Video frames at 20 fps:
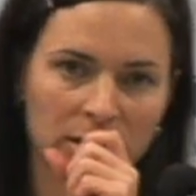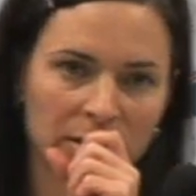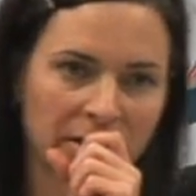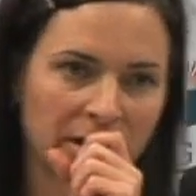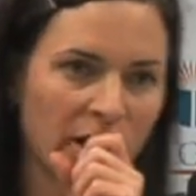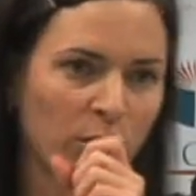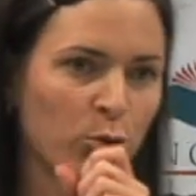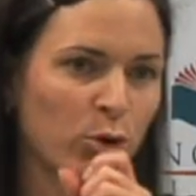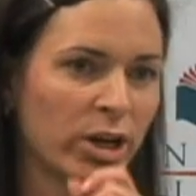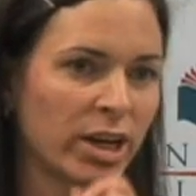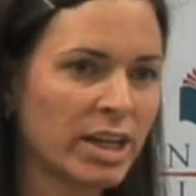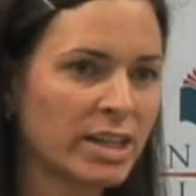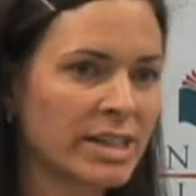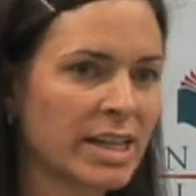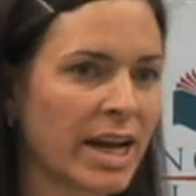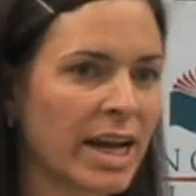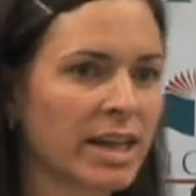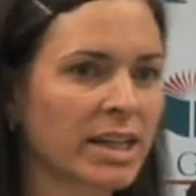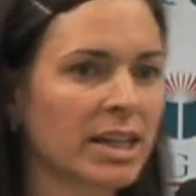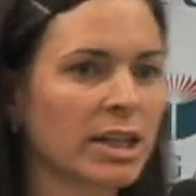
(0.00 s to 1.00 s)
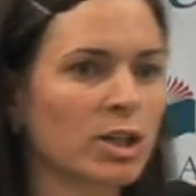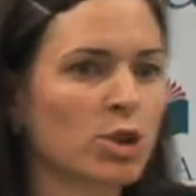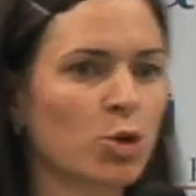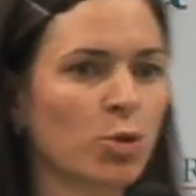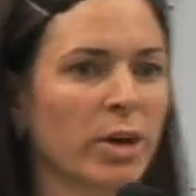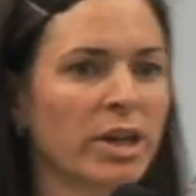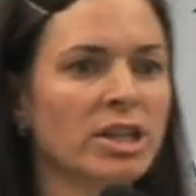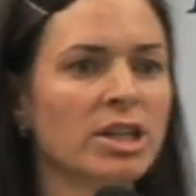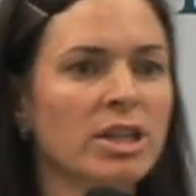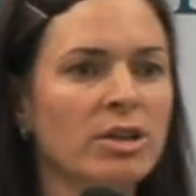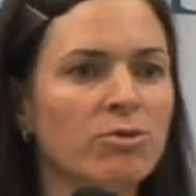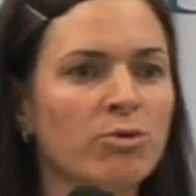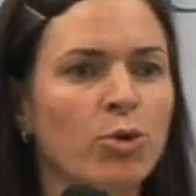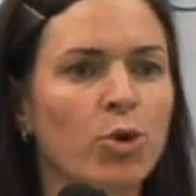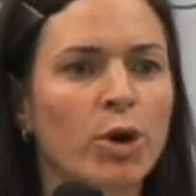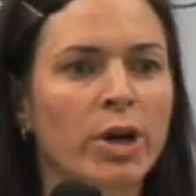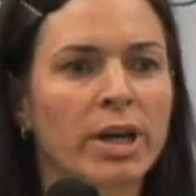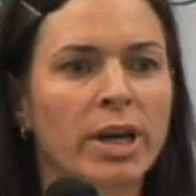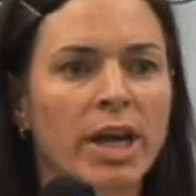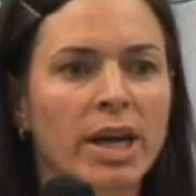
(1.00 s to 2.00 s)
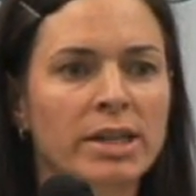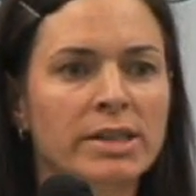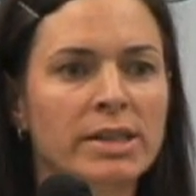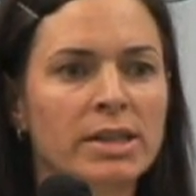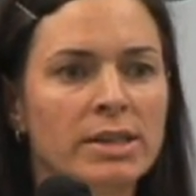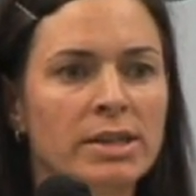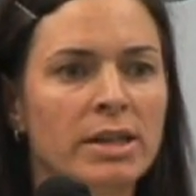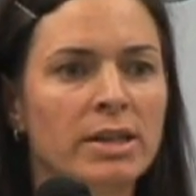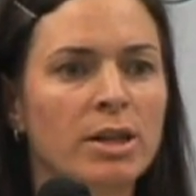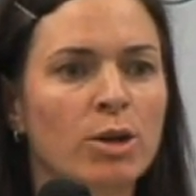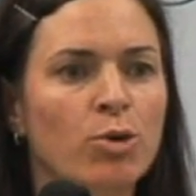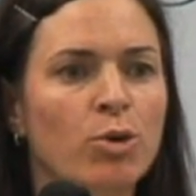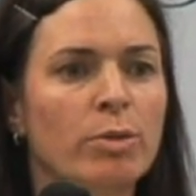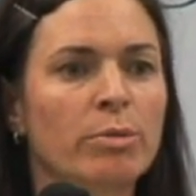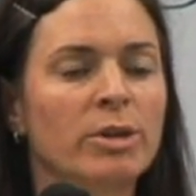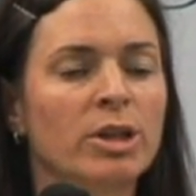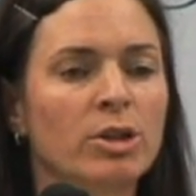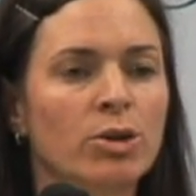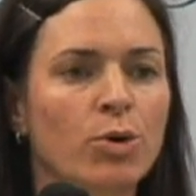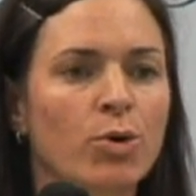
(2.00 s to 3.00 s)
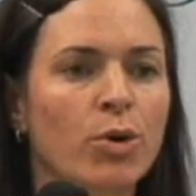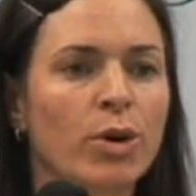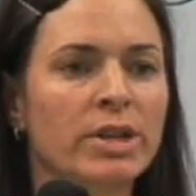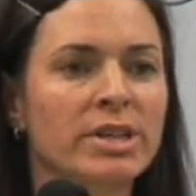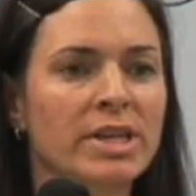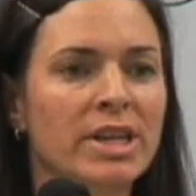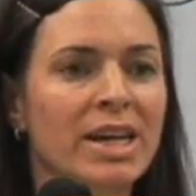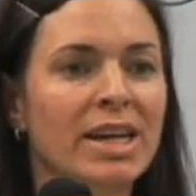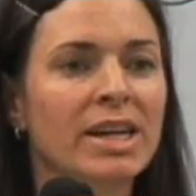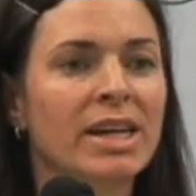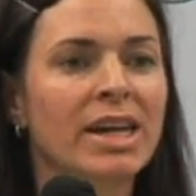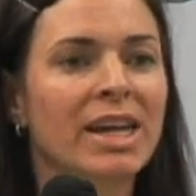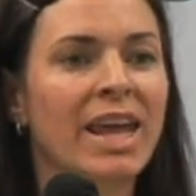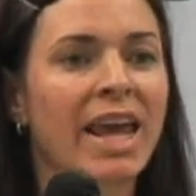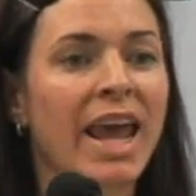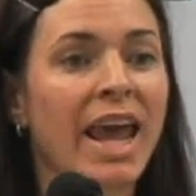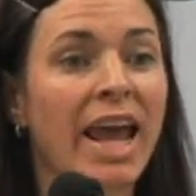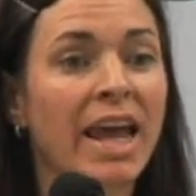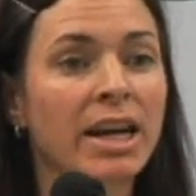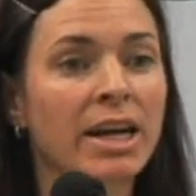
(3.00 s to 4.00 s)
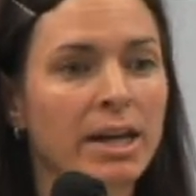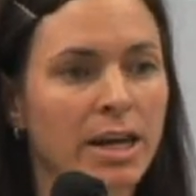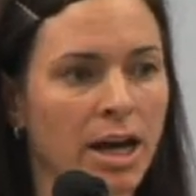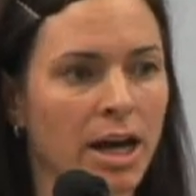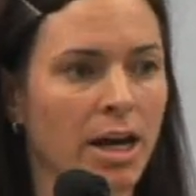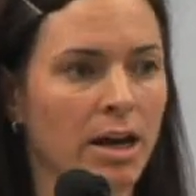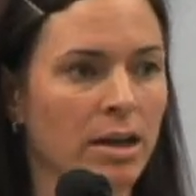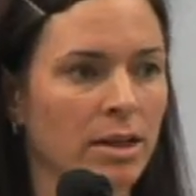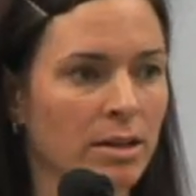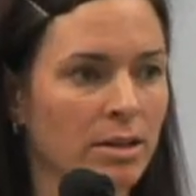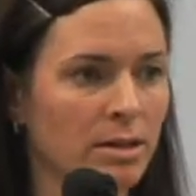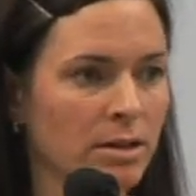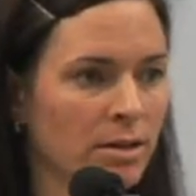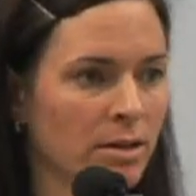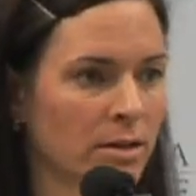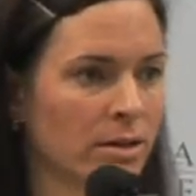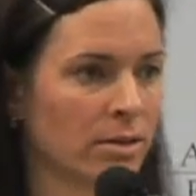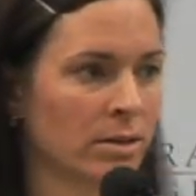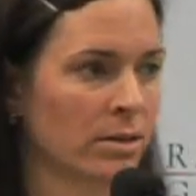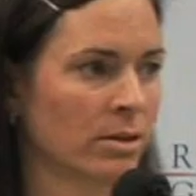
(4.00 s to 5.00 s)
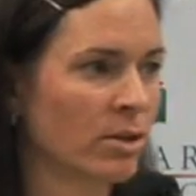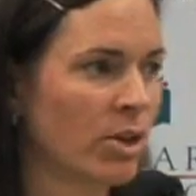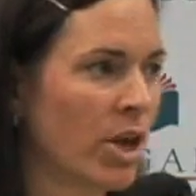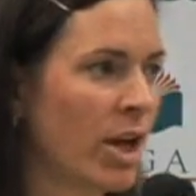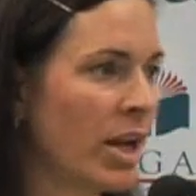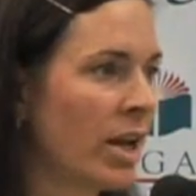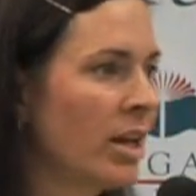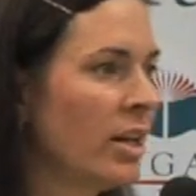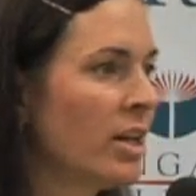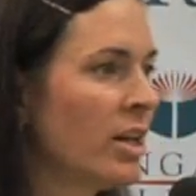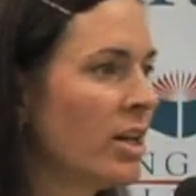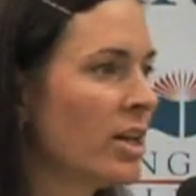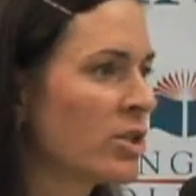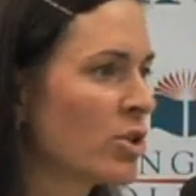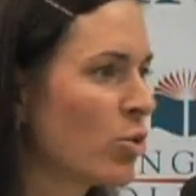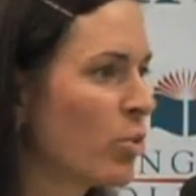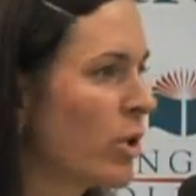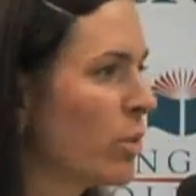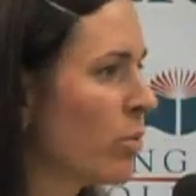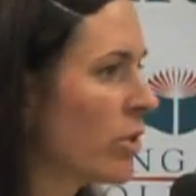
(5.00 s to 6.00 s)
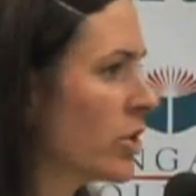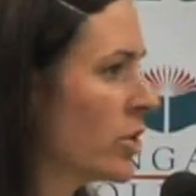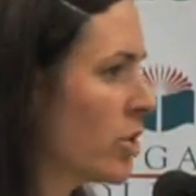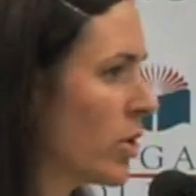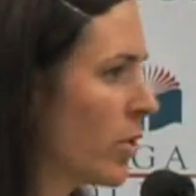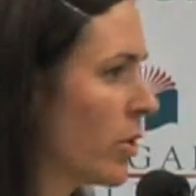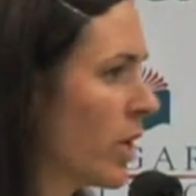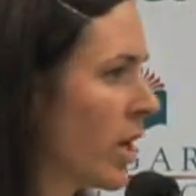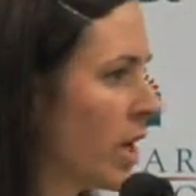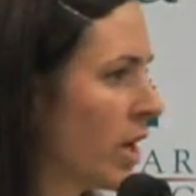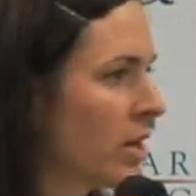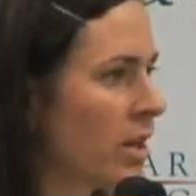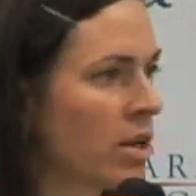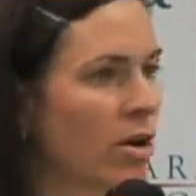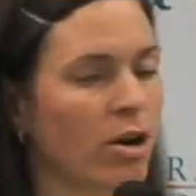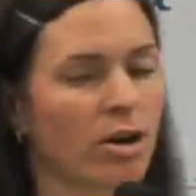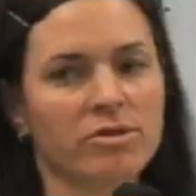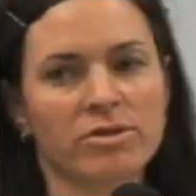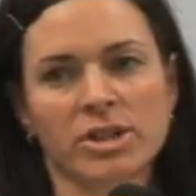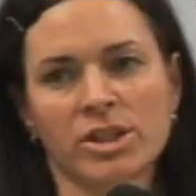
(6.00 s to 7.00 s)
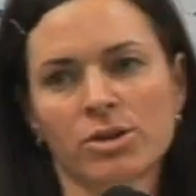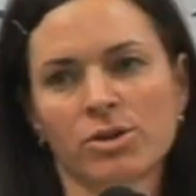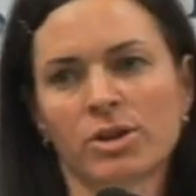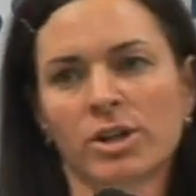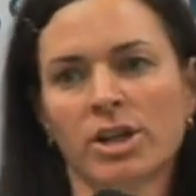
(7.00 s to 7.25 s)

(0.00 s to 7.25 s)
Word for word: there were exactly 24 cases in the criminal courts in Canada Okay? So we were joking at the office